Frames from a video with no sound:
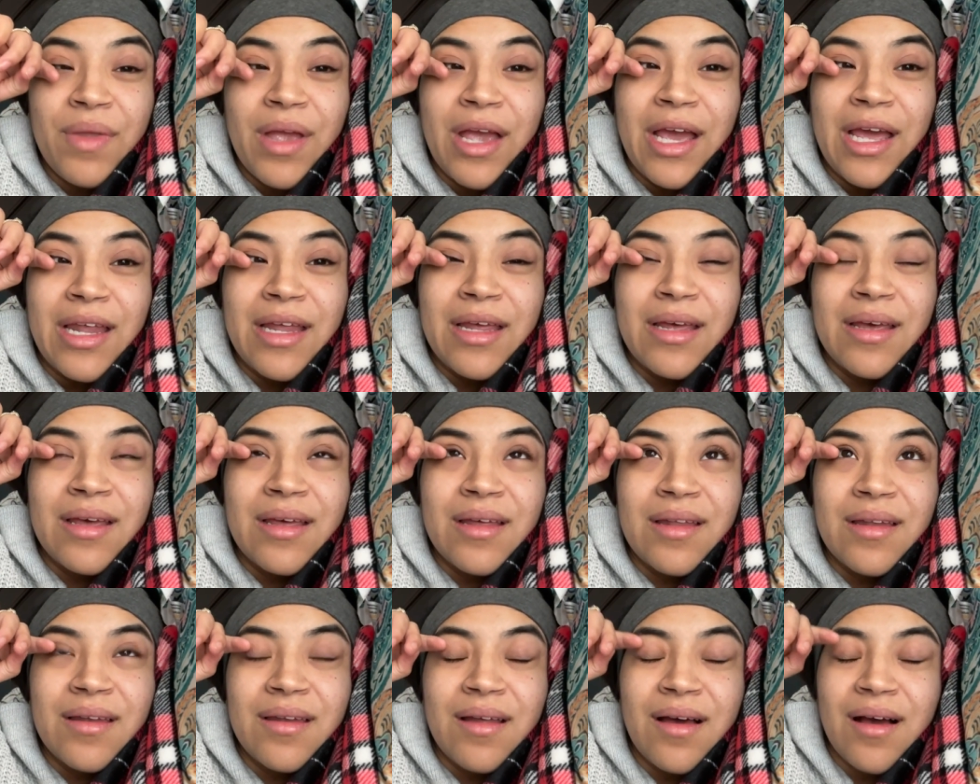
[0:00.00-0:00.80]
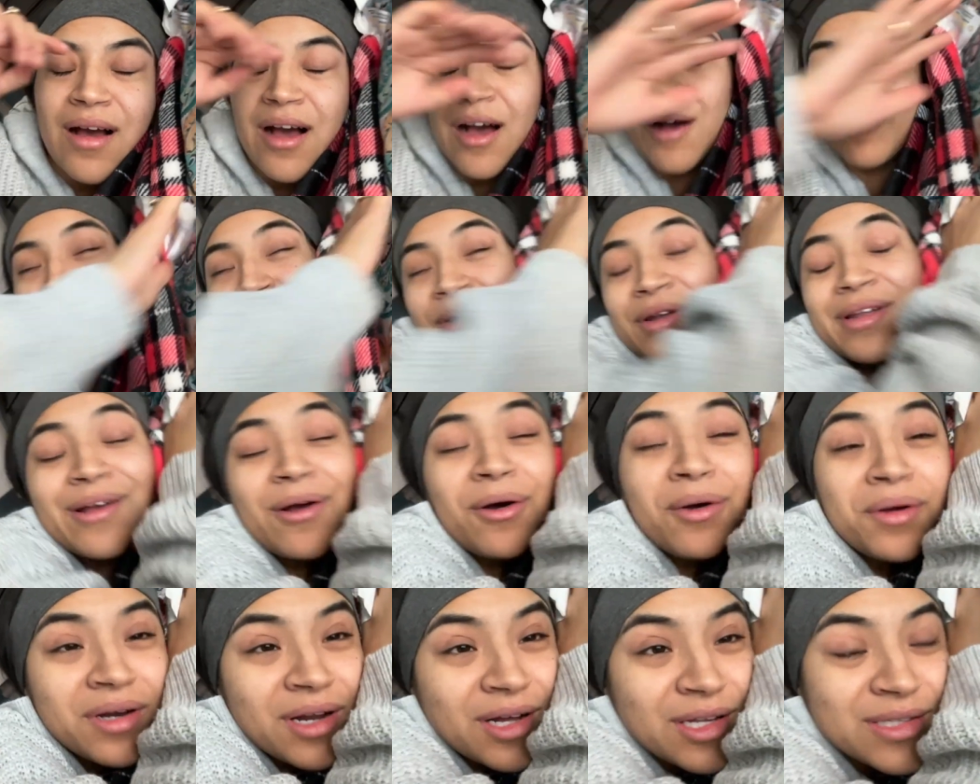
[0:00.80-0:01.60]
And I'm only
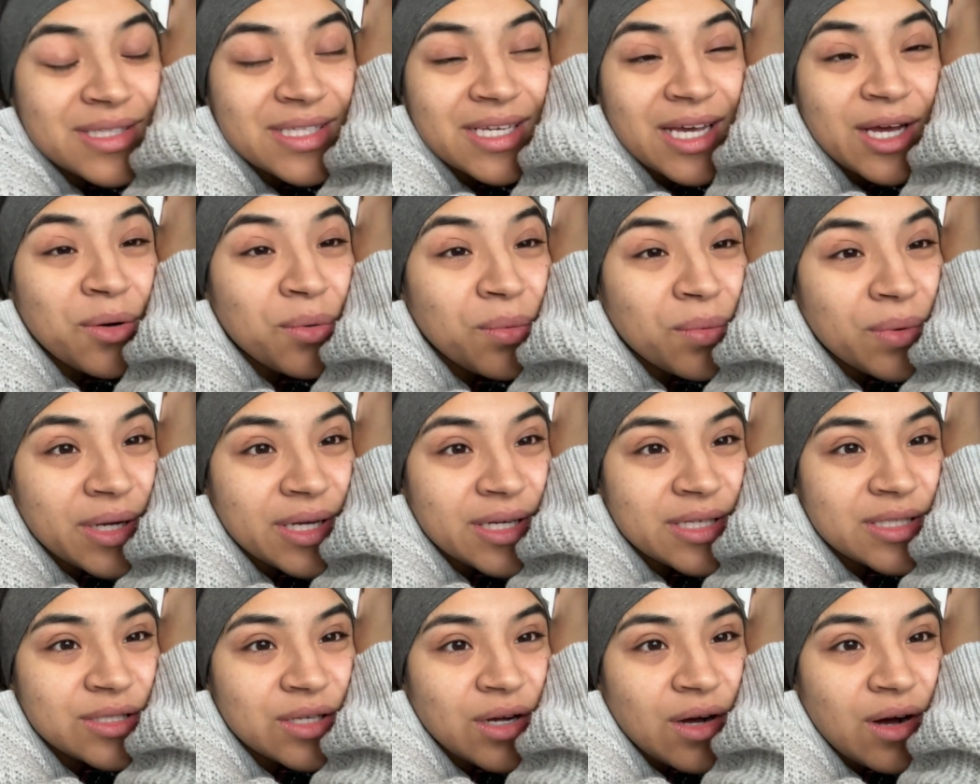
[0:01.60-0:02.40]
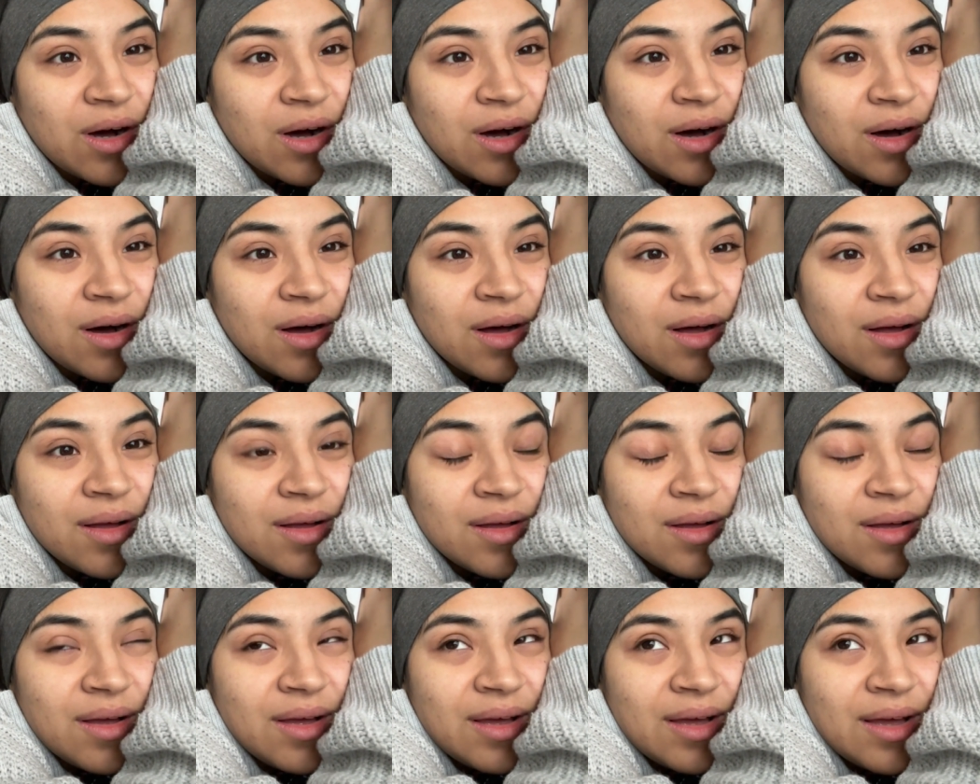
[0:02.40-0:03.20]
going on 10 weeks, y'all,
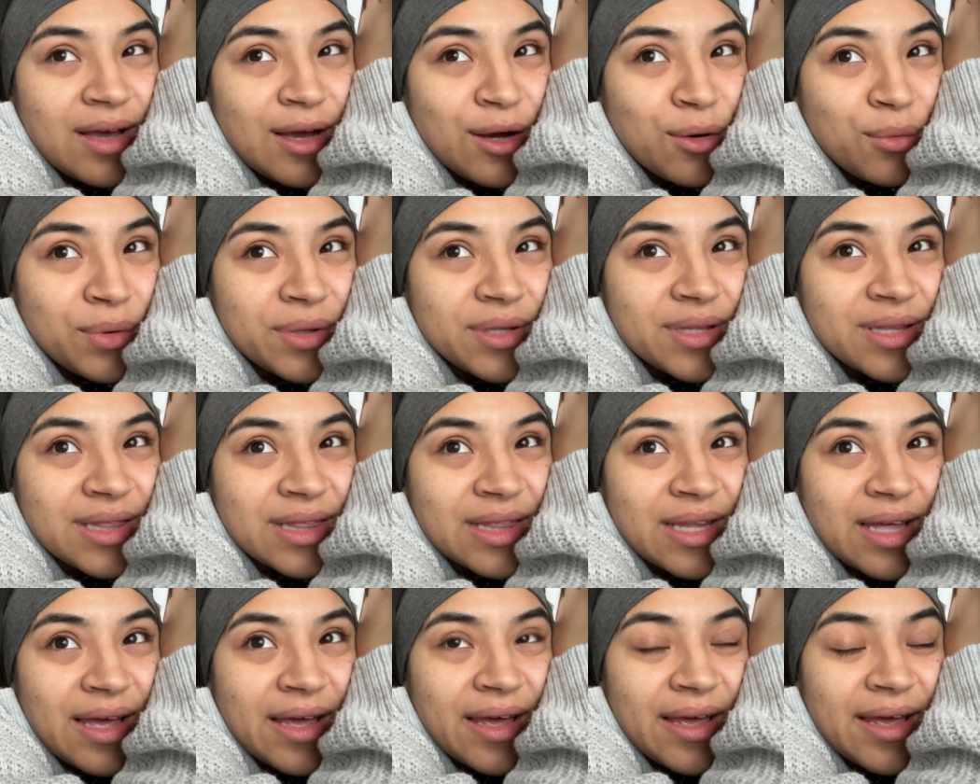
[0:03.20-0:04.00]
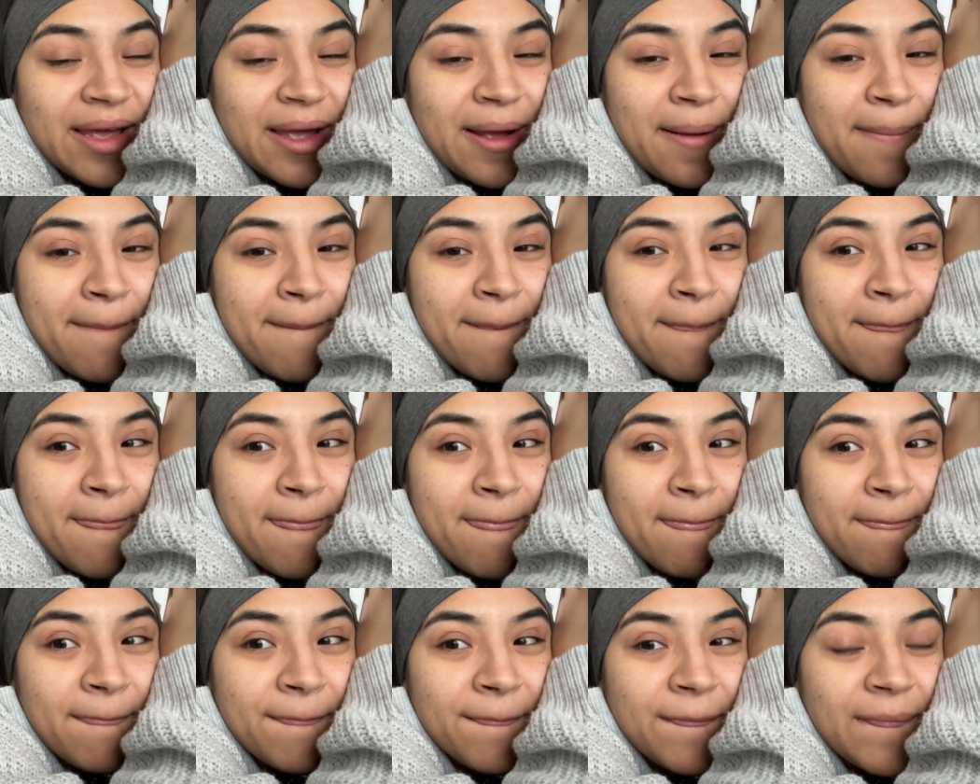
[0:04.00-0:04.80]
and with Lay
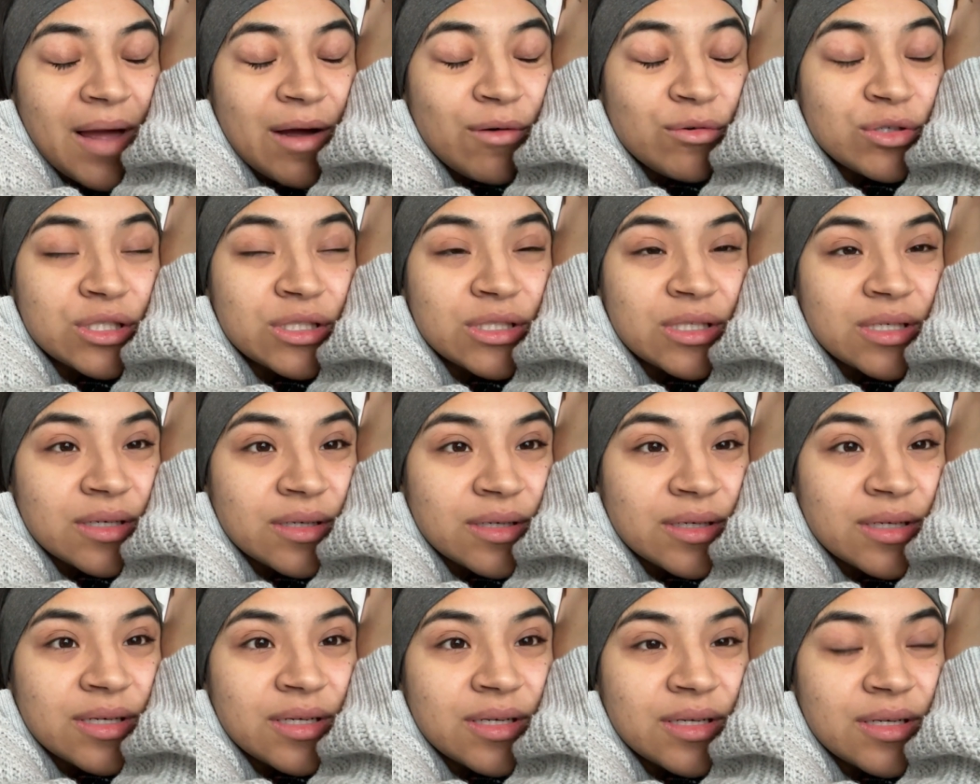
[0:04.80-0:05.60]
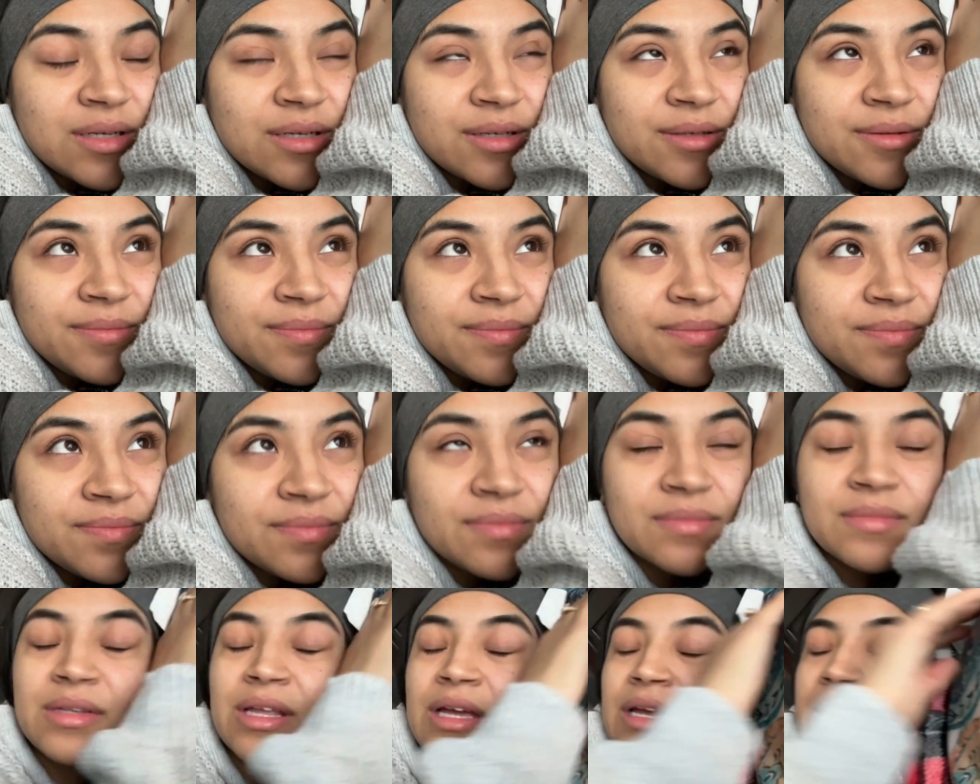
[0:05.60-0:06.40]
I was good.
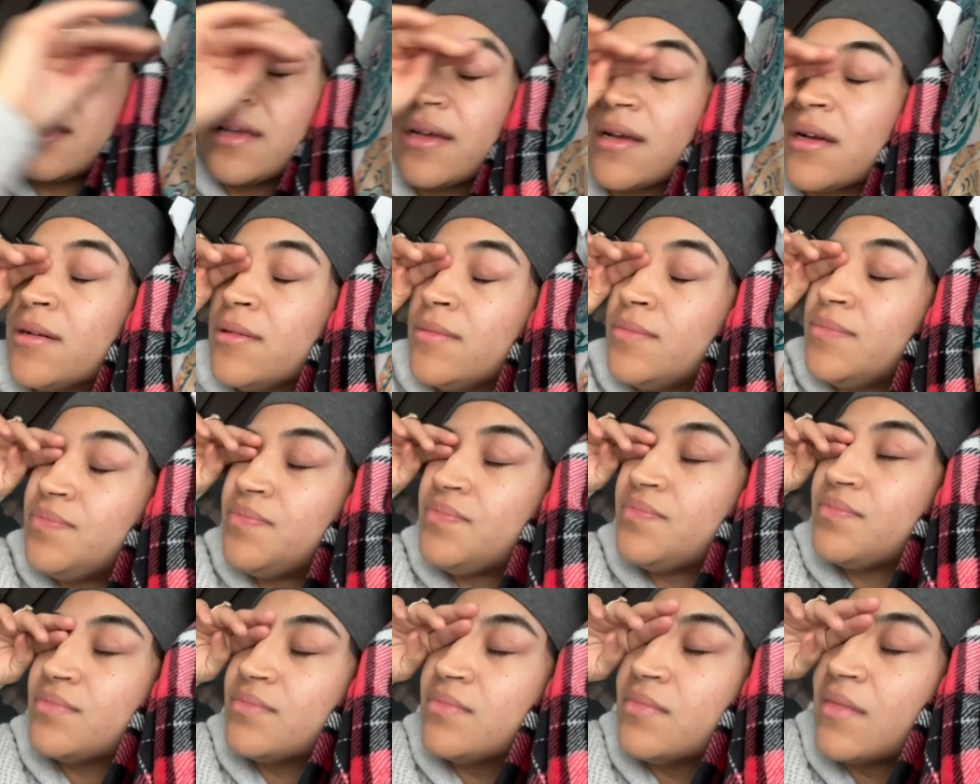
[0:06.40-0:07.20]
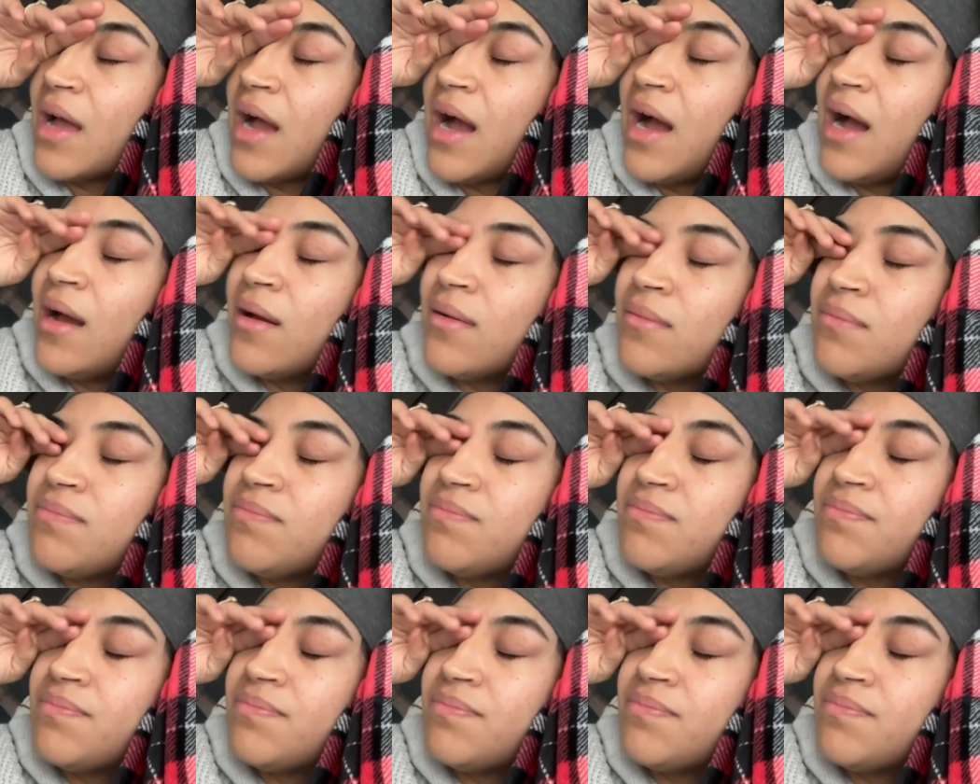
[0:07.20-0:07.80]
Like, I